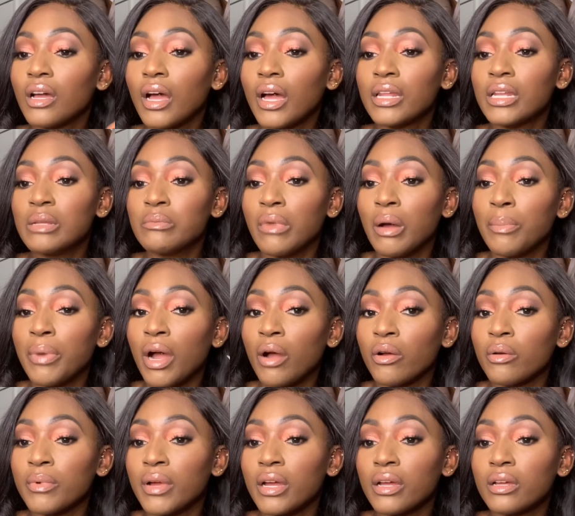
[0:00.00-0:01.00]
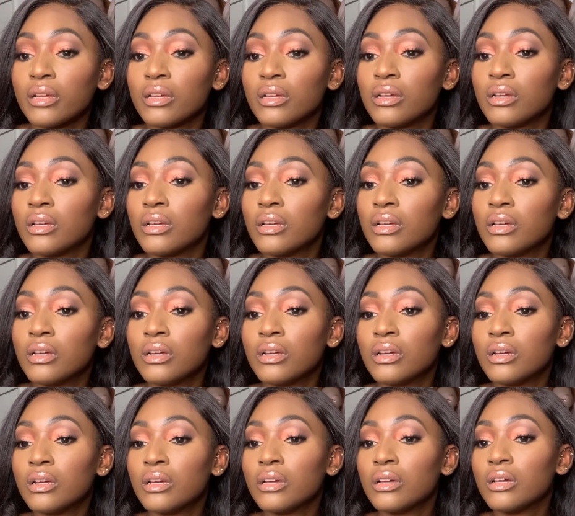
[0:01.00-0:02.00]
I need my power back.
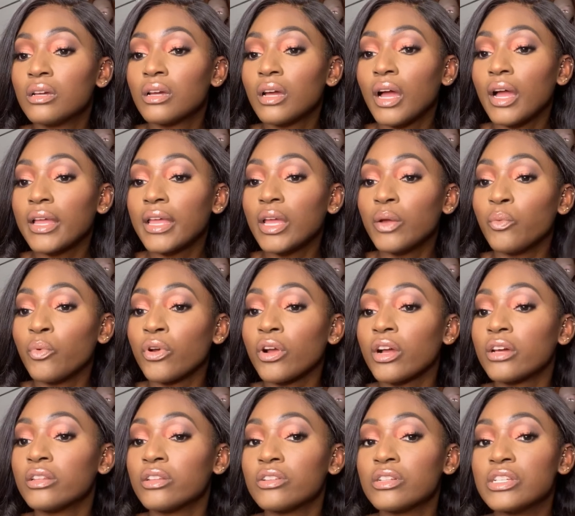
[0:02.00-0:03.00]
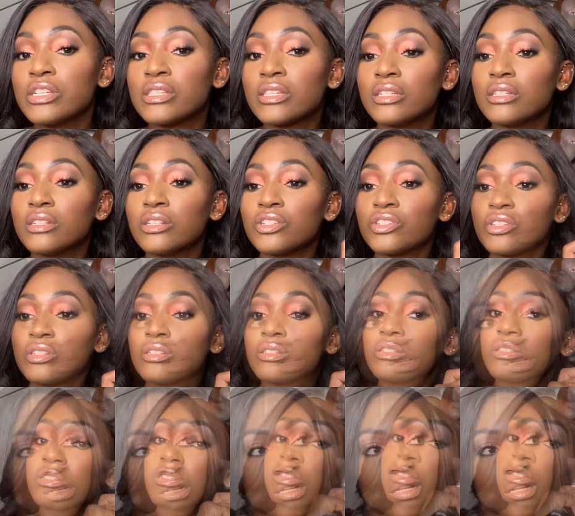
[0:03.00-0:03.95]
I can't work under these conditions.